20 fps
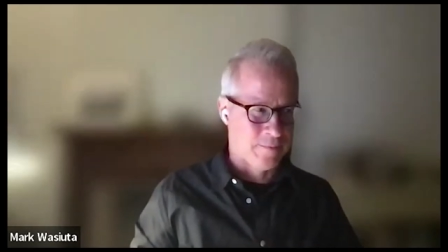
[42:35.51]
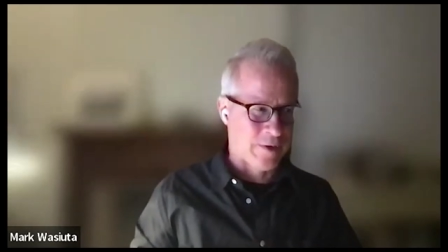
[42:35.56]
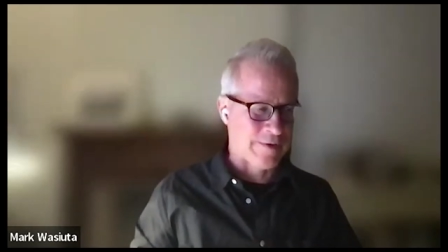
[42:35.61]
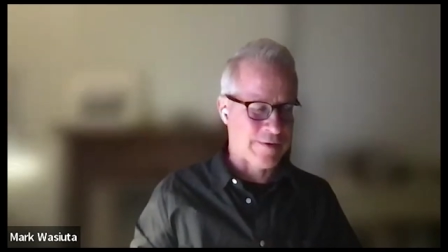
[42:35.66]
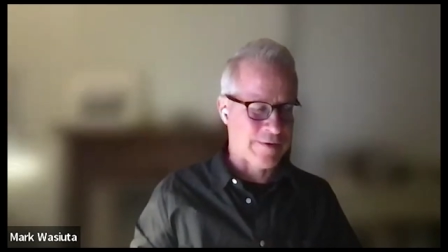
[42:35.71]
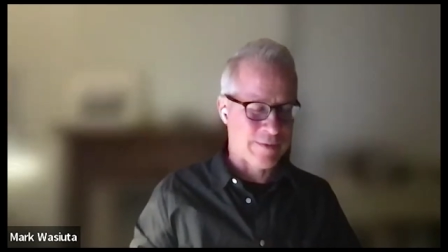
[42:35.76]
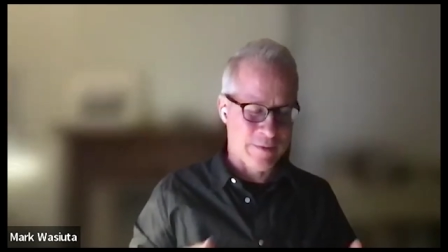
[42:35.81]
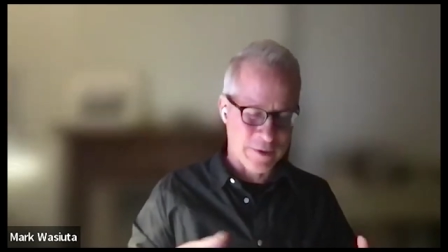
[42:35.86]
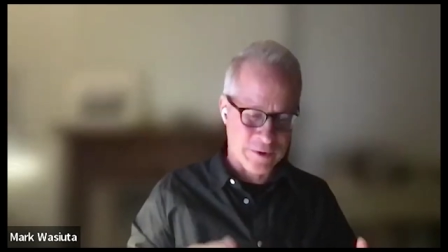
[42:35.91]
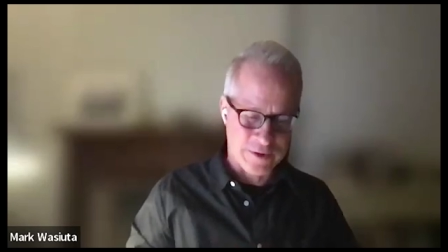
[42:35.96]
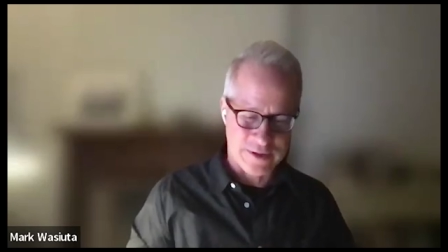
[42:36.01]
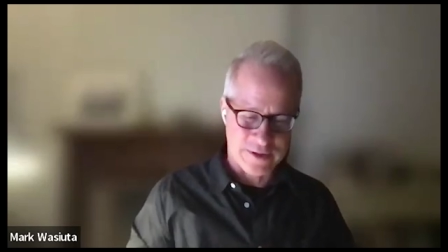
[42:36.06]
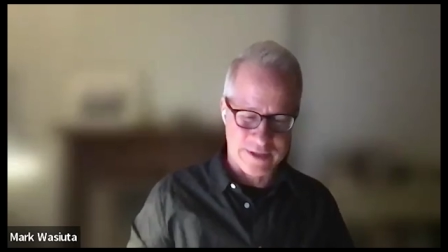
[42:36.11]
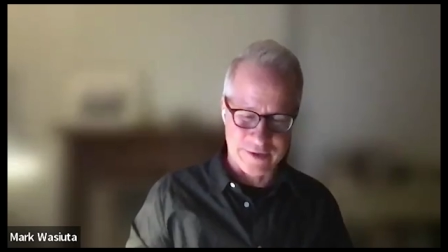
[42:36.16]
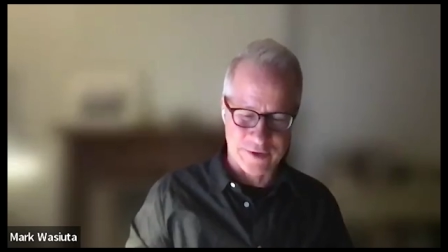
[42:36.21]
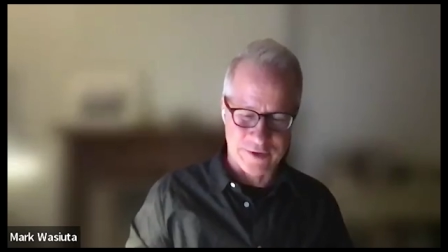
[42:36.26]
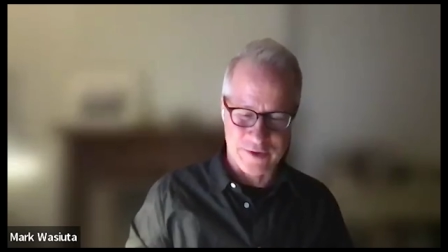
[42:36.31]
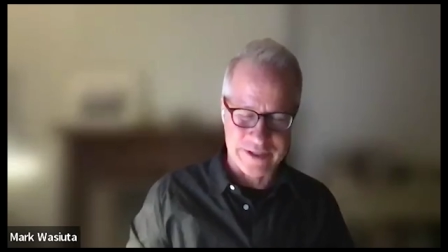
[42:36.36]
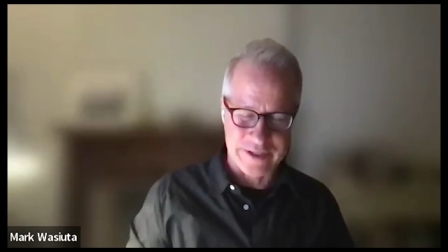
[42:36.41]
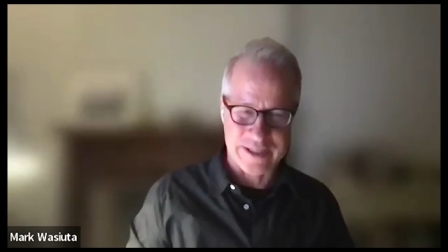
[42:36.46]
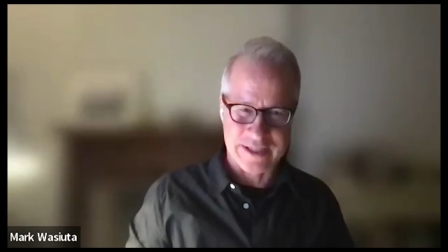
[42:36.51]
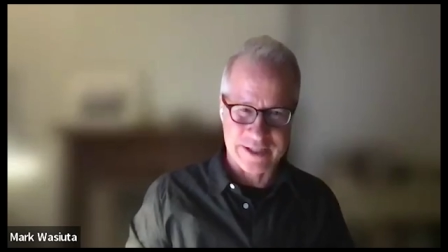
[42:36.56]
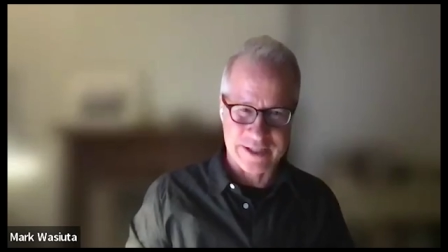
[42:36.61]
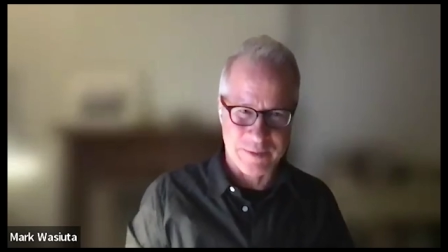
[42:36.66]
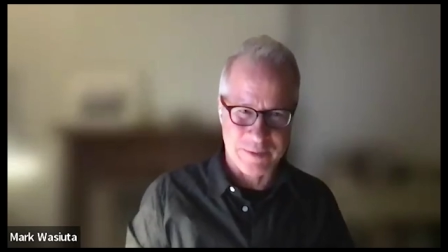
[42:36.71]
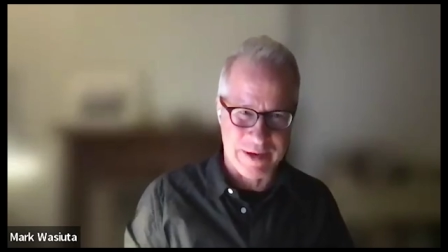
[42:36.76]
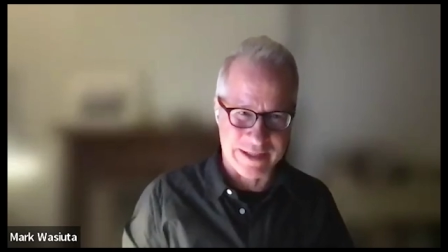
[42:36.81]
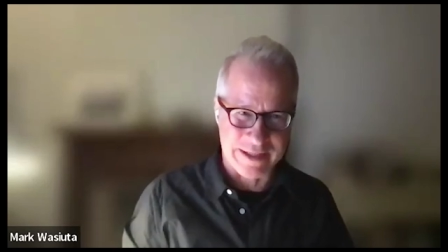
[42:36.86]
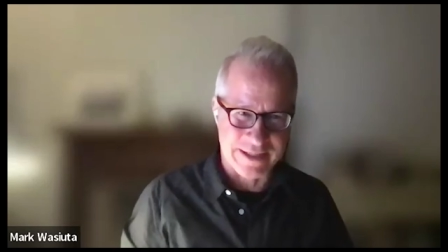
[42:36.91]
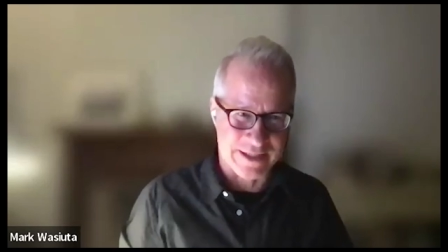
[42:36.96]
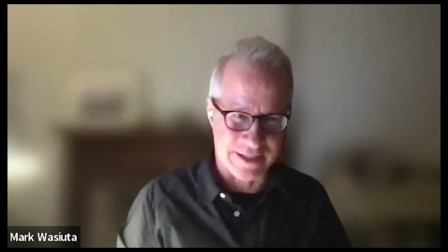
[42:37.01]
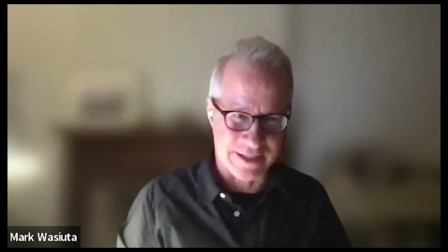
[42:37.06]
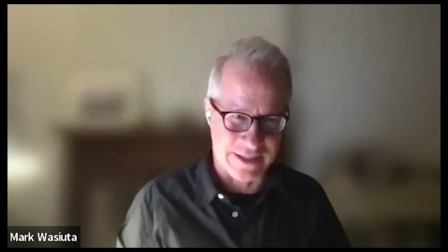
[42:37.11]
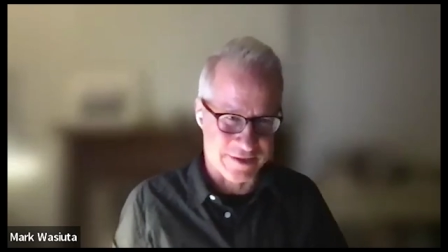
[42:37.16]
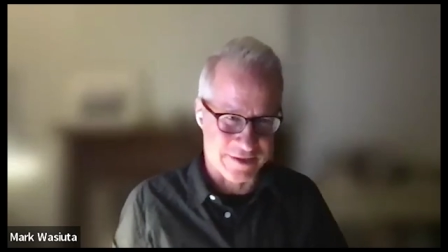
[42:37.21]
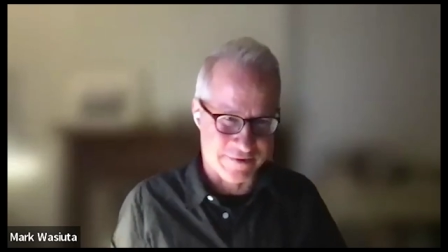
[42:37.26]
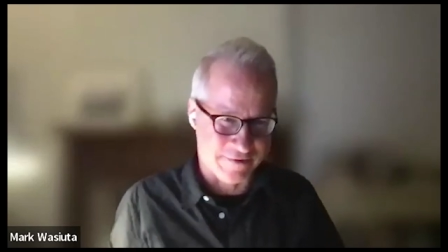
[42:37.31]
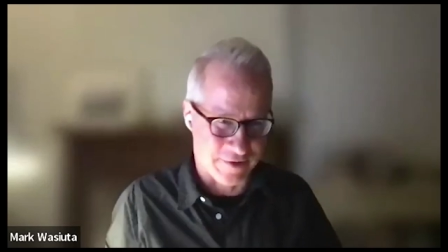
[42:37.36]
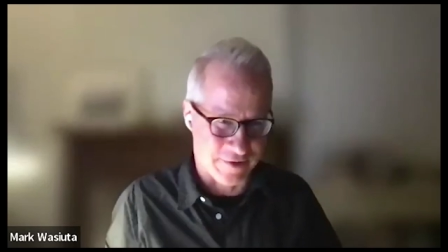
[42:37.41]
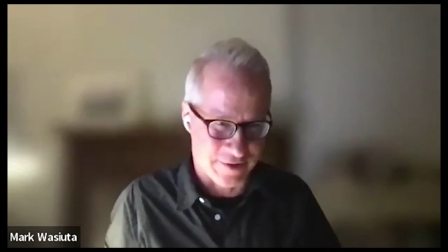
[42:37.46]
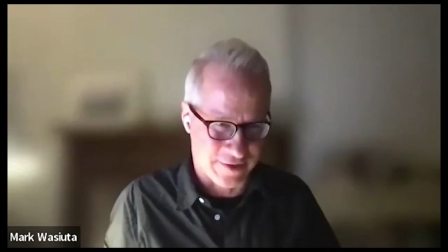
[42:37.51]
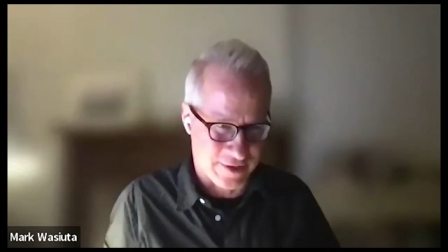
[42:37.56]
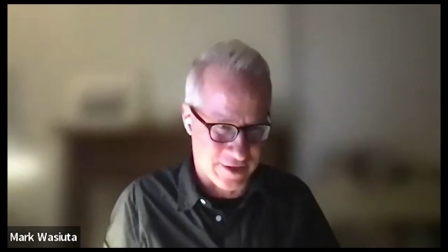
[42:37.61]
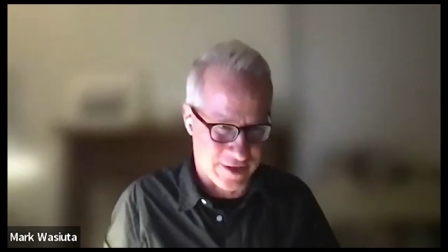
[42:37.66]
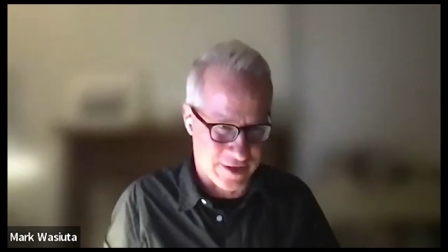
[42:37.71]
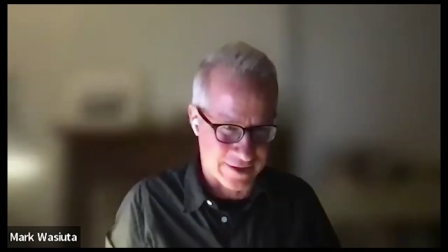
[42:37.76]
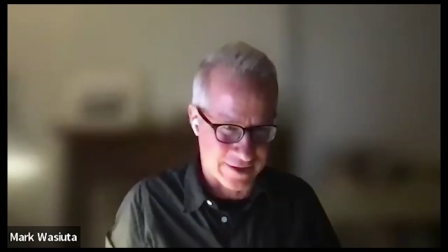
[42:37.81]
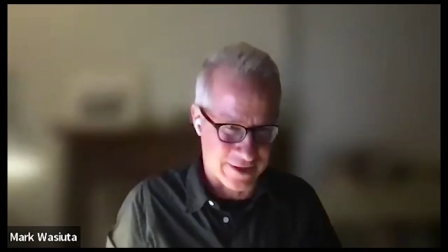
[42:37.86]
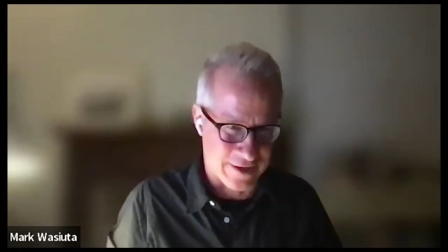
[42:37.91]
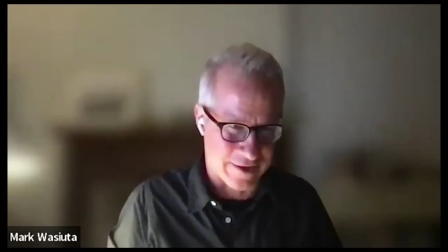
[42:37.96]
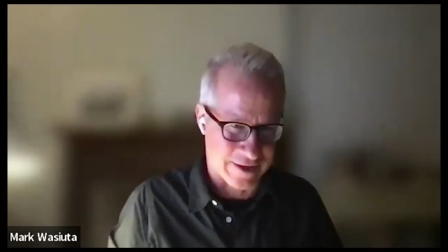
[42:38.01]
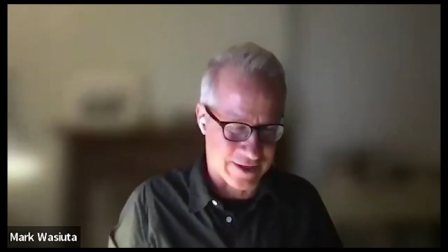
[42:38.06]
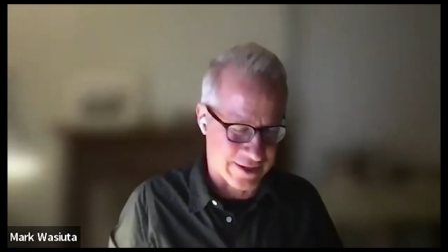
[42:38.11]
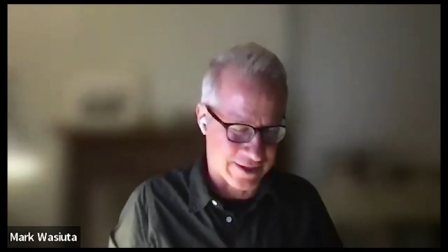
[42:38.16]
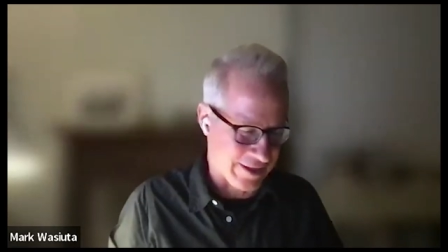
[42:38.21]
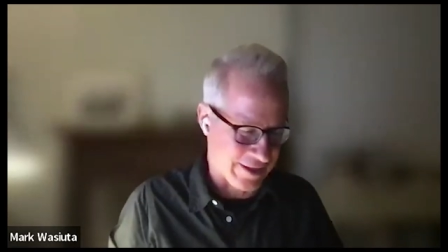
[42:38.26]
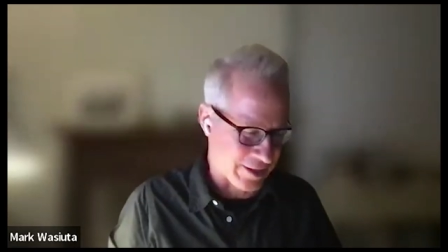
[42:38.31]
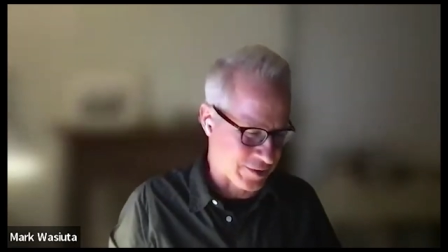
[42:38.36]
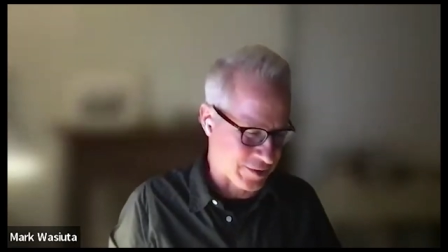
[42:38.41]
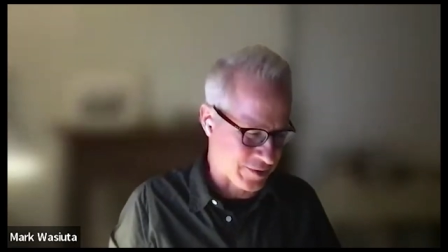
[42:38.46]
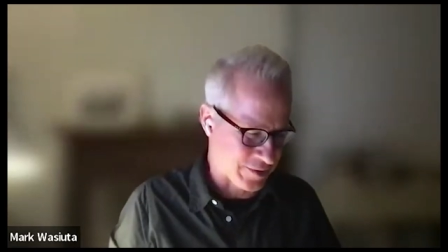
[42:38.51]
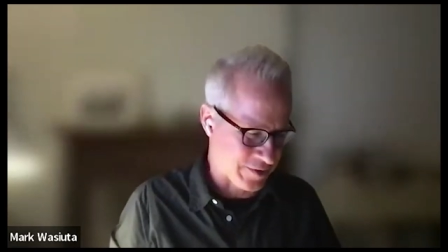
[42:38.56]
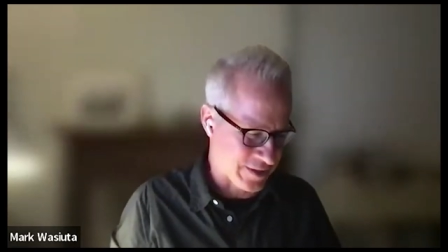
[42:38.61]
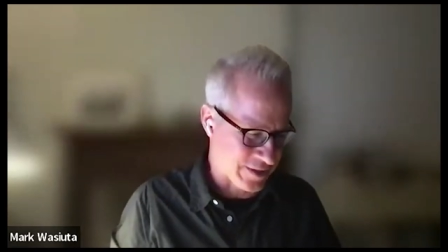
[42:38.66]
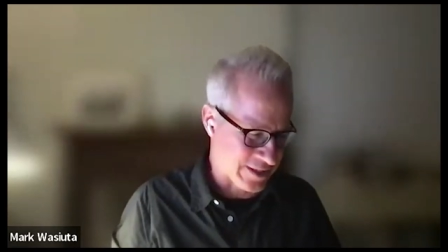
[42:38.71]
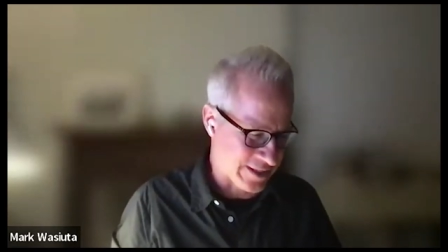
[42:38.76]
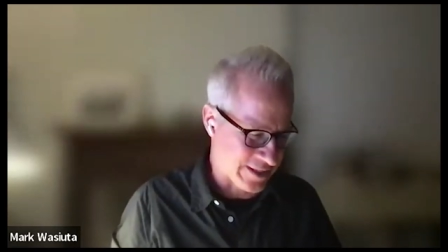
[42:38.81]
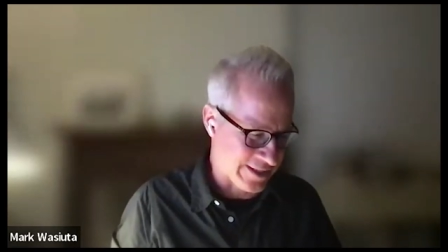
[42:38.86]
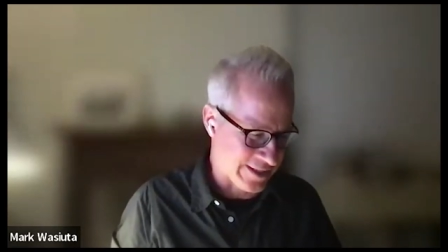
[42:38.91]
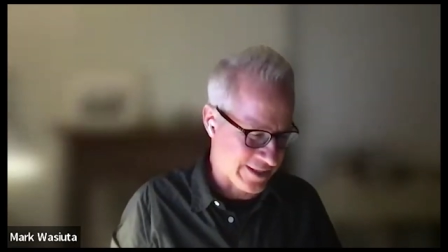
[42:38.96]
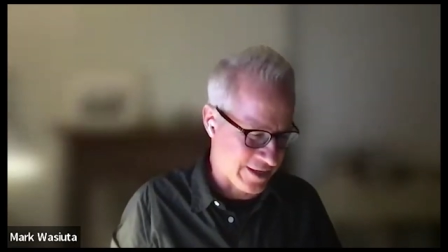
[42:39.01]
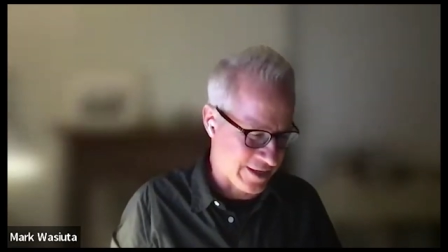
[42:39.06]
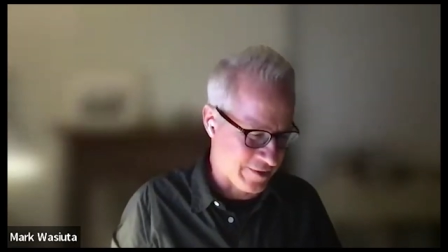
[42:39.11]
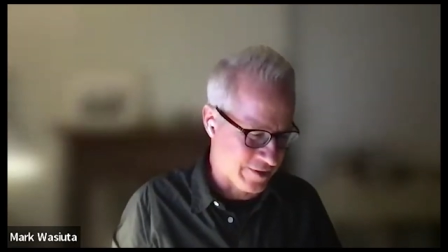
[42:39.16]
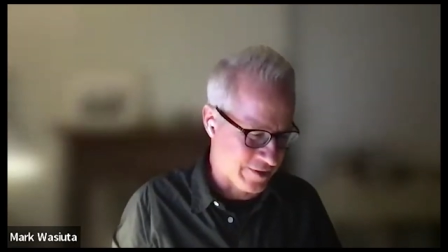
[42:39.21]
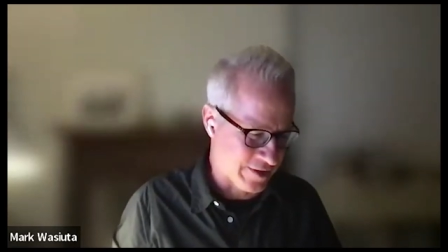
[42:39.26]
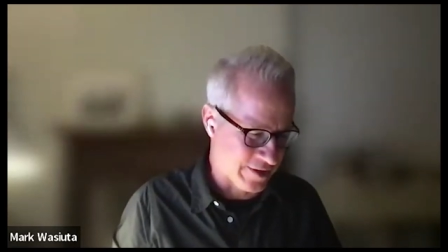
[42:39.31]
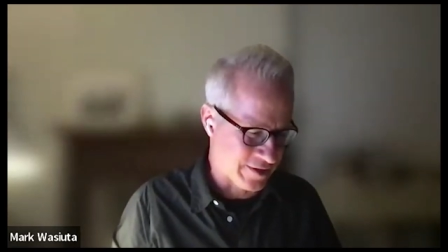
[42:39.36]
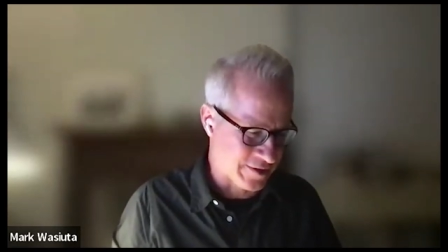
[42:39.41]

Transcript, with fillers: one of the hmm. most interesting spaces for art architecture in the city now.